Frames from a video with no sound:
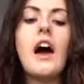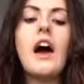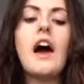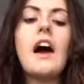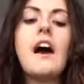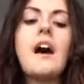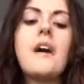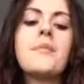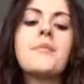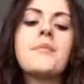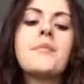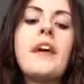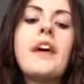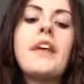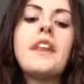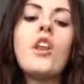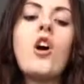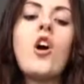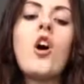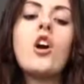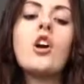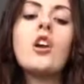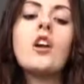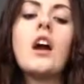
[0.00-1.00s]
And then
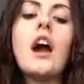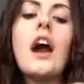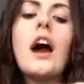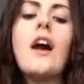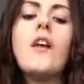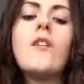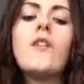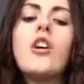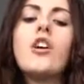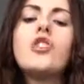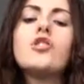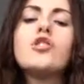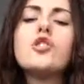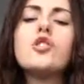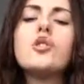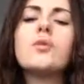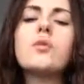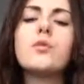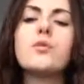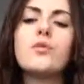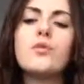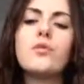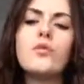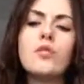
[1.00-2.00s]
I
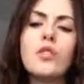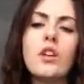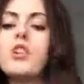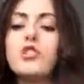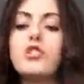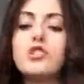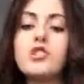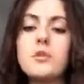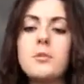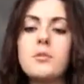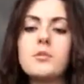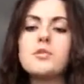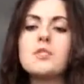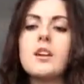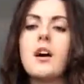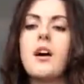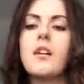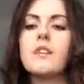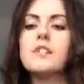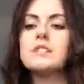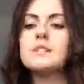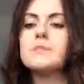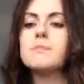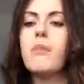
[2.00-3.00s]
do double
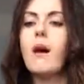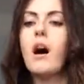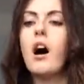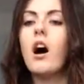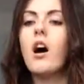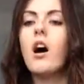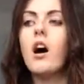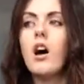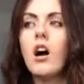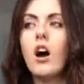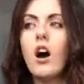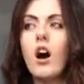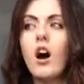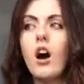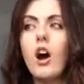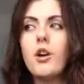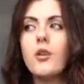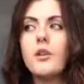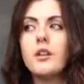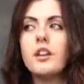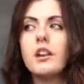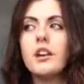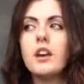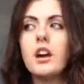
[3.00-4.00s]
science, but
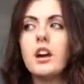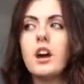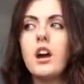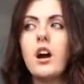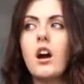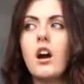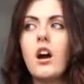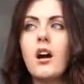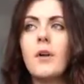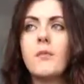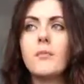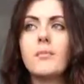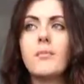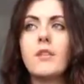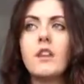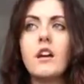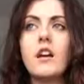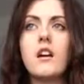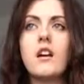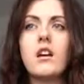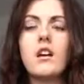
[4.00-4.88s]
I only I'm